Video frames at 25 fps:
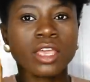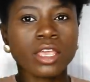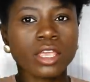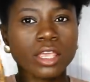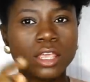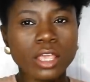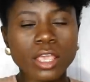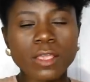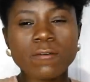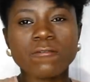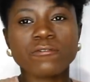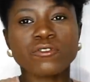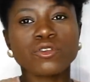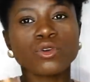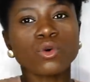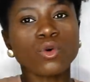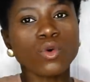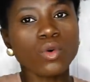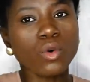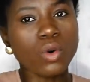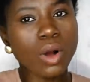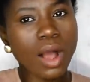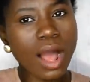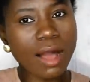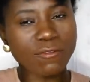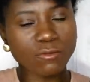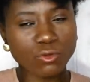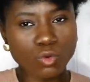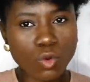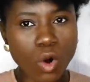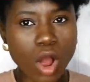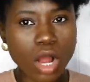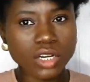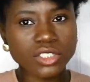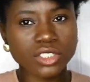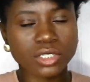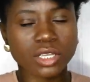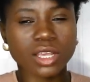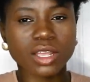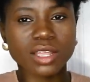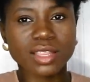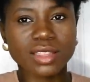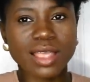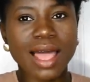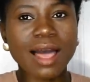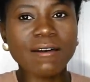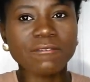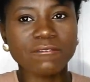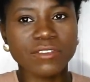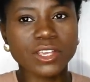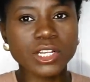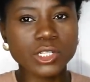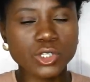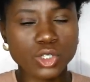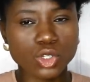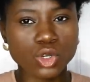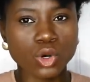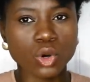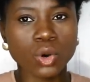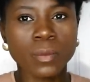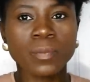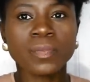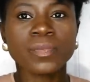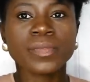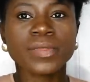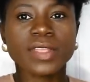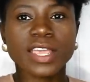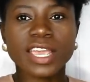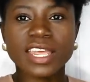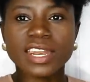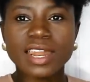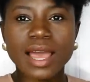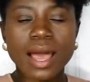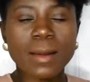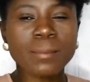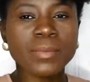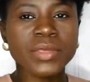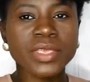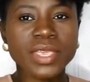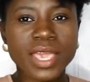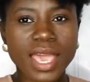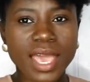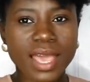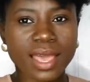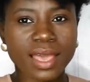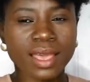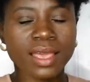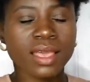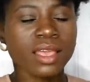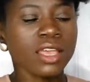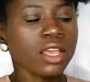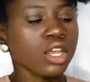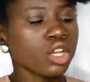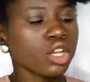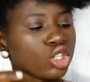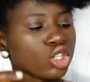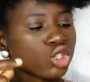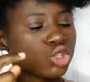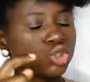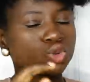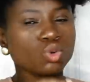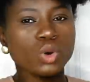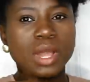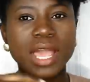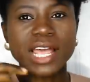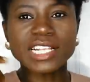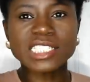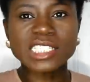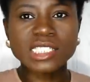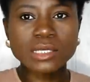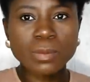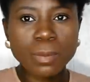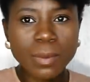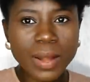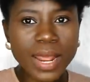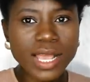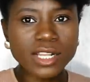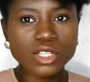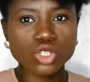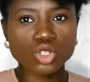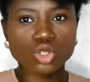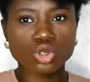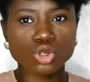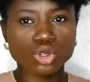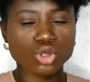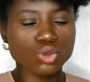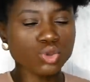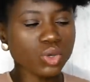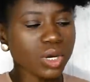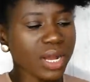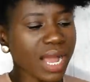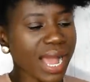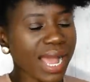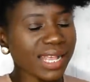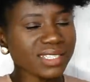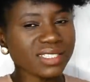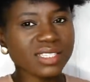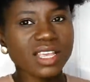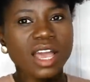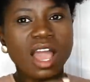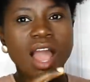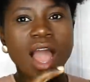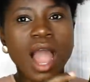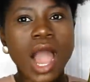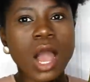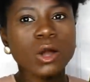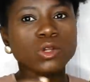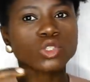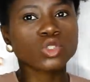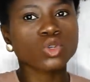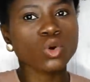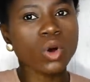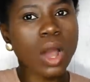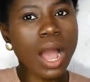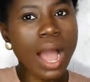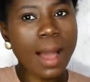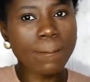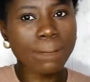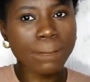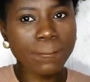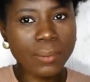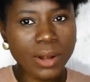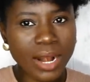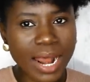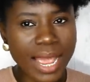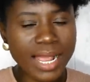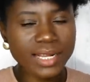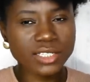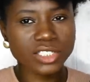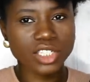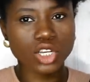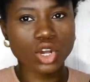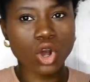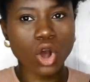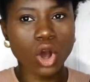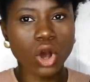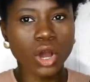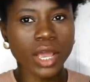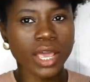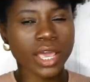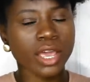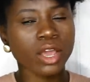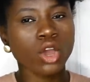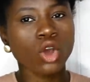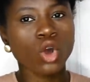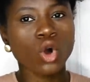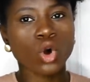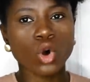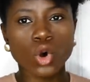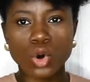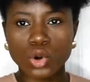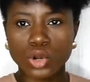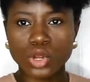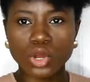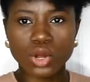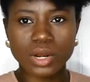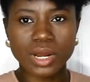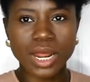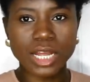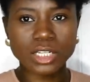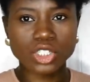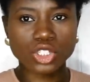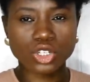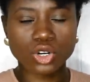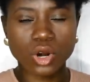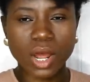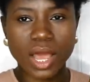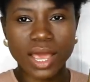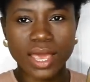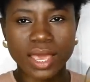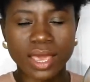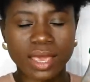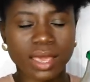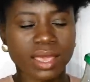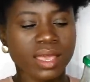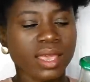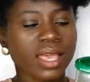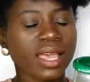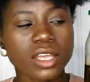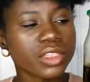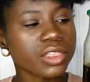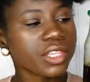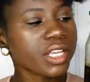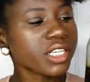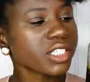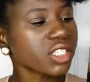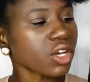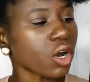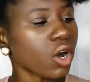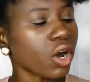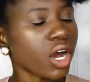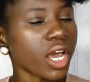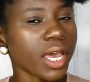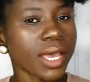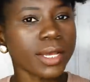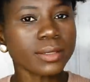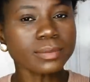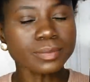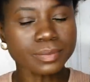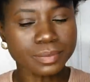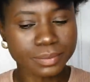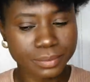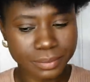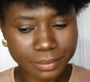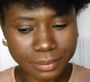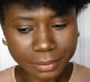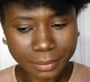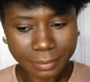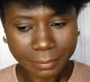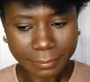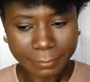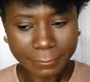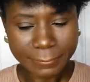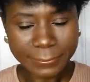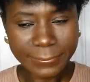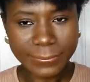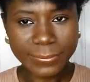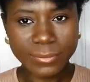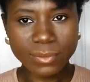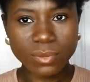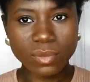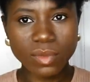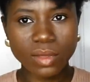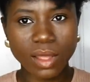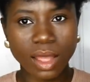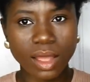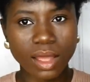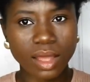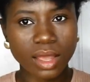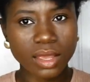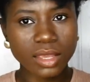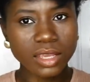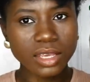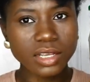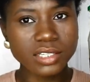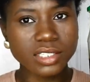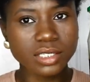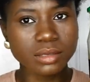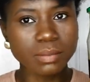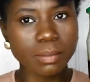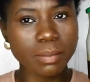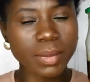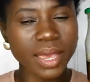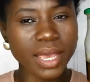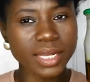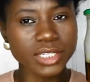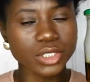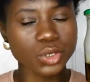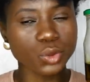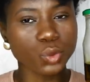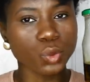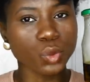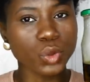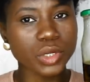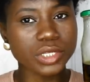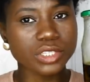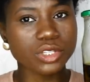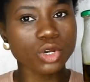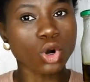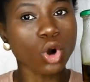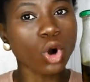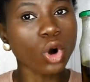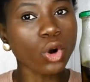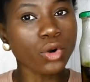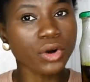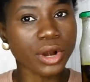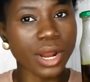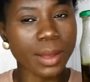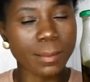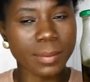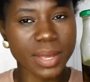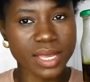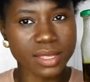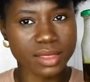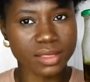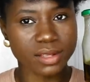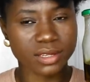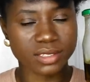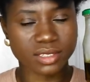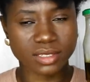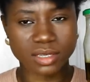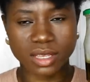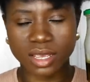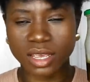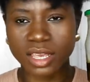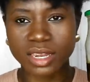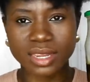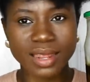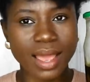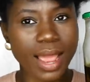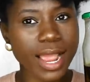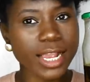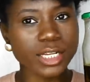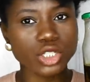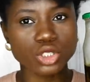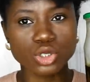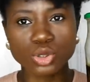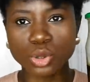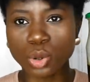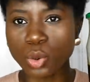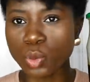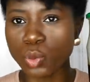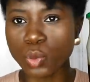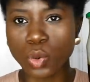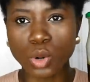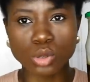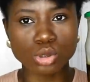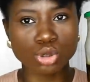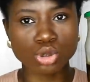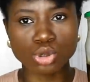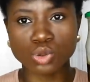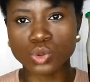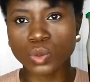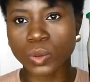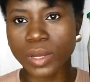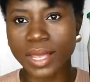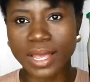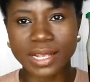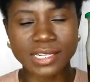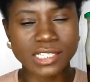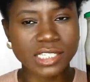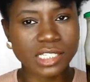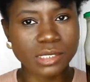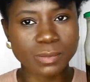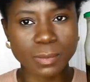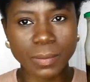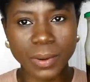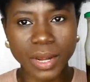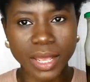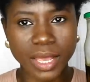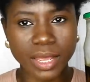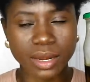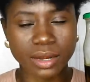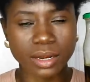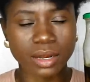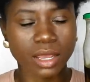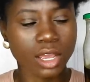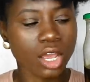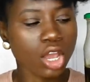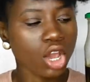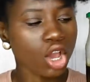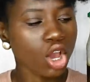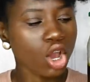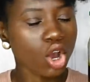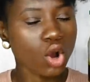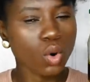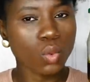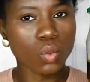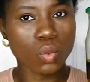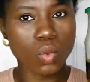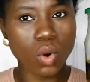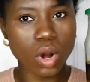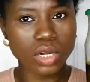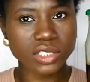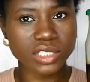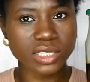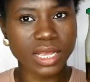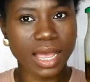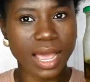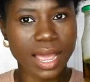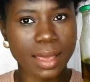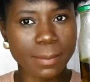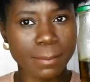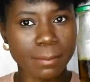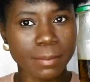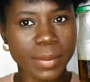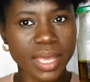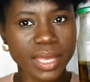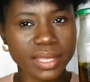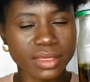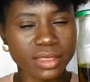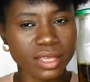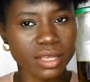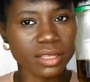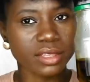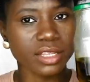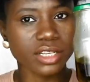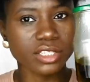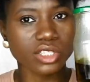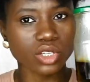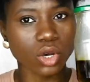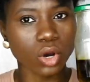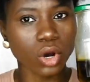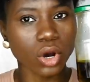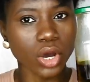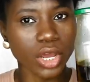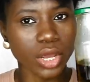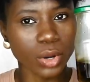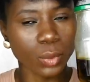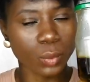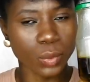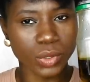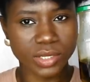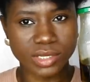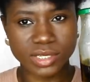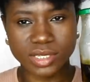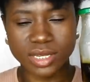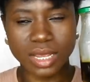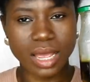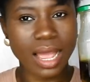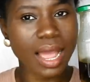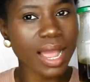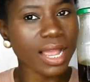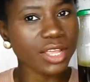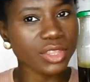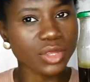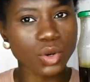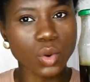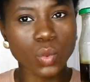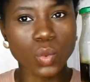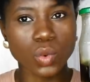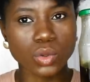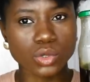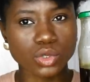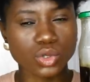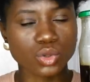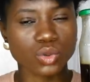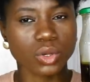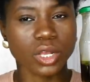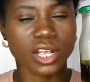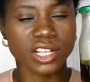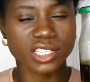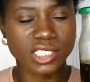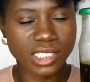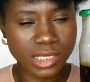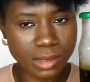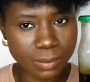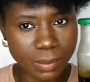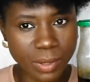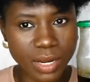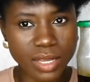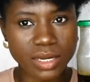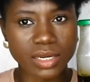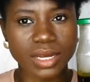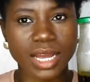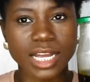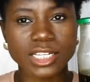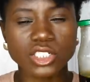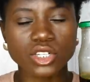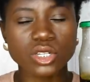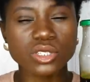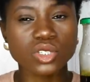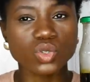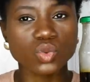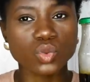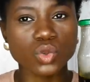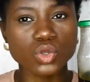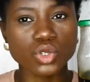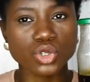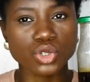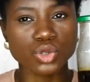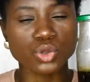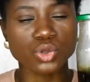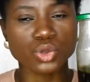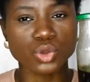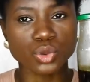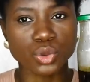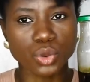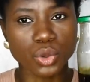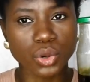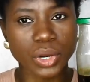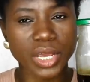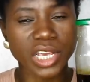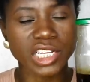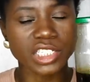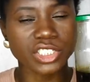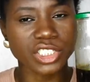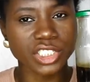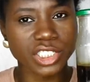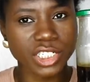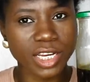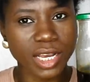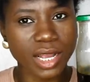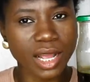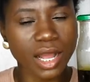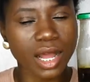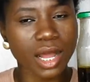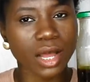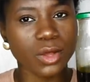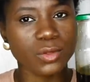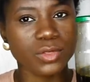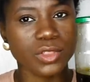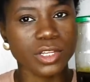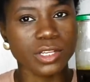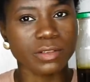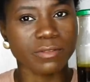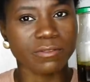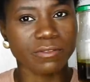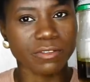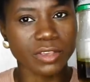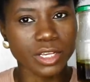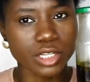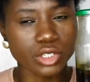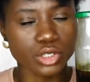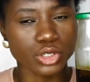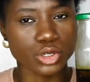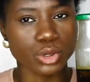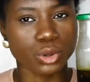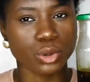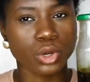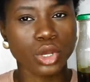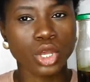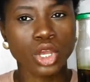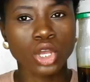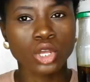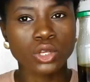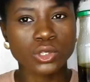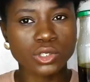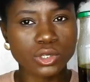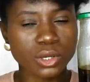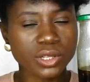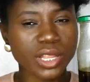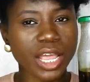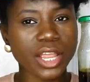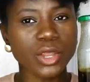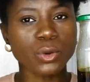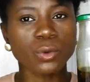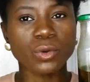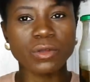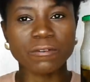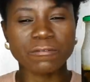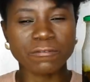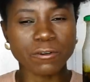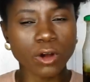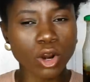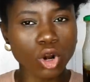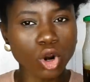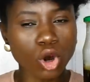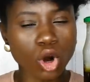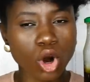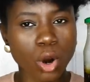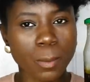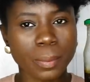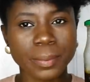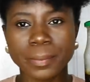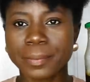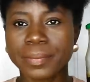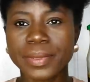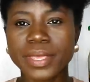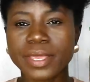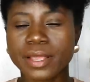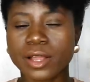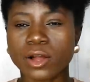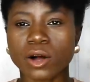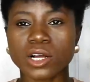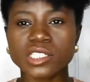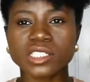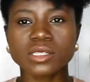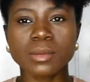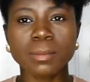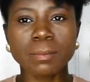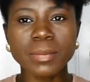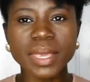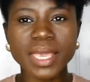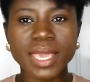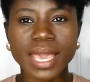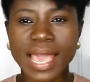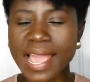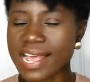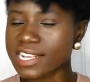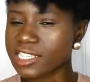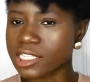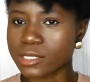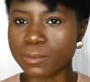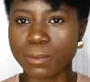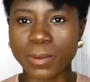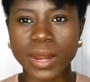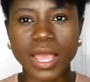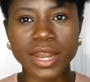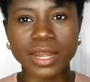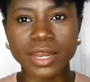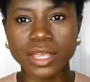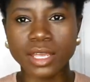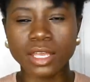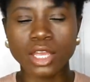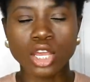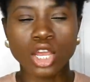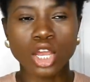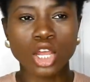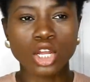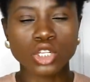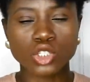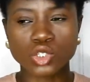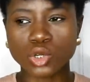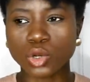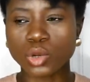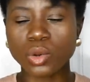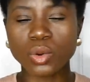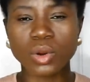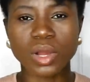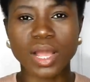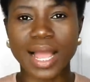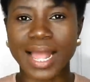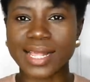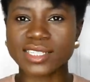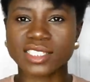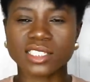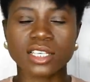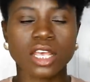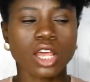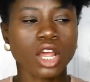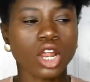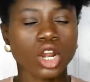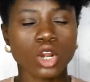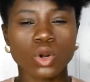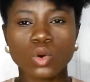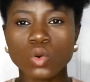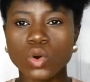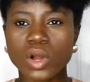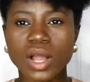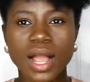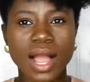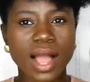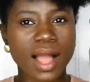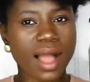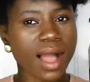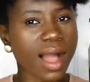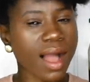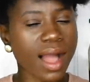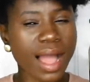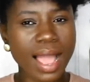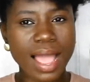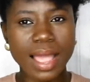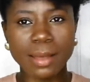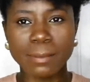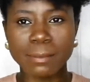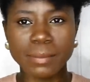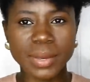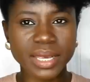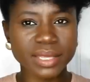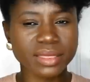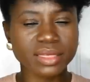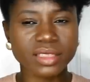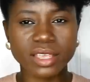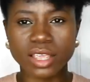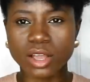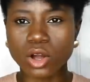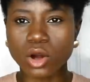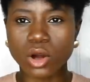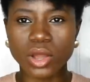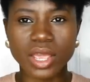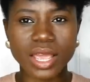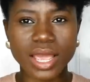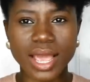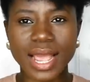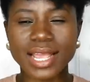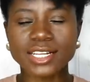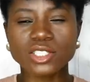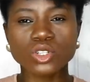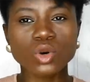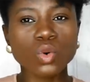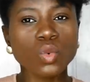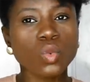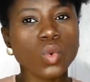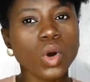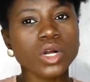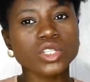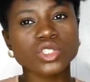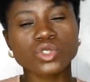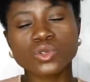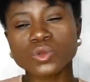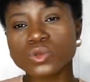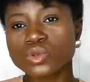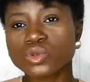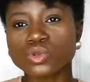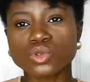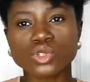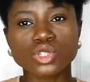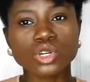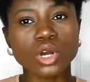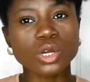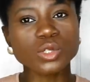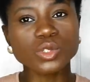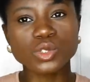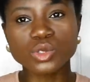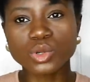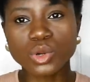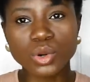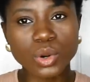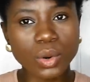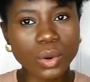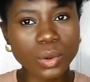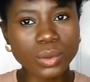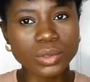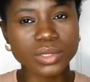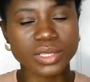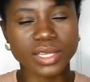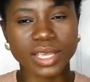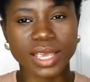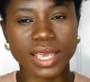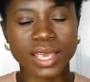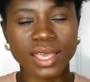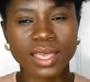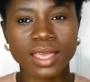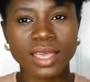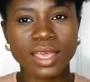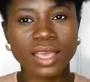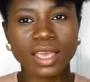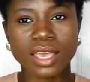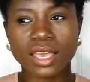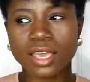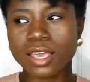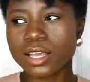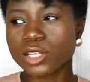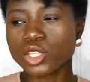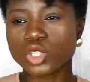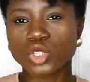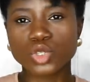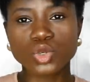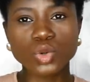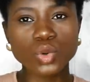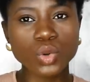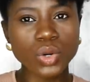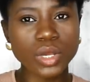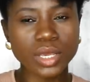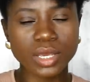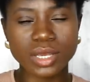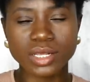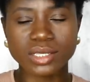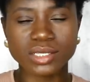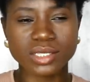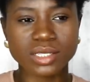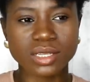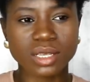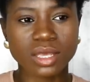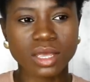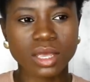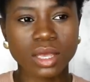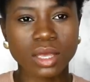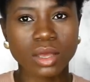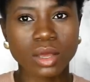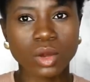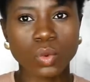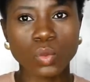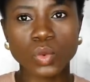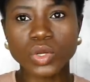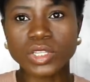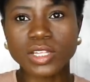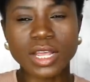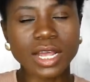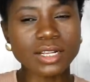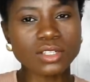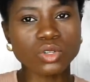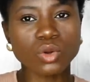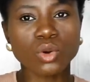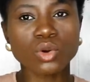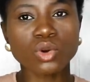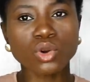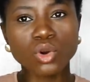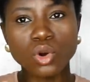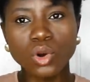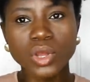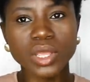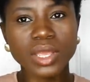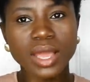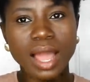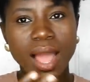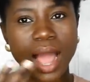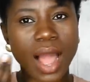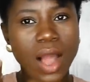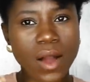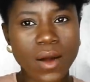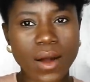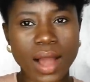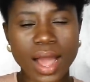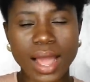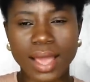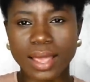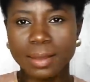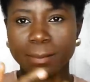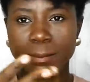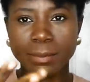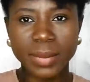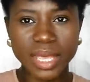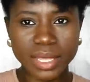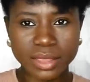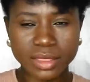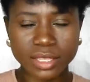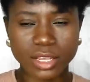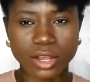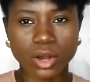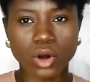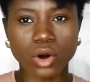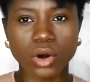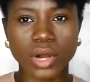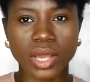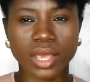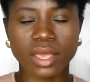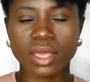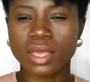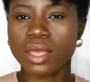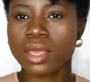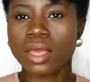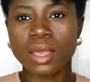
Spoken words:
If you have watched that video, and I'm here to explain to you guys how to apply the oil on your natural hair. This oil is made with whole remedies, and I don't want to explain what I made this oil with. I don't want to explain. I just want you to go and check out the video so that you will follow up, because me explaining to you guys, look at how I made the oil, I don't want you to just go there and do it without not knowing how I made the oil.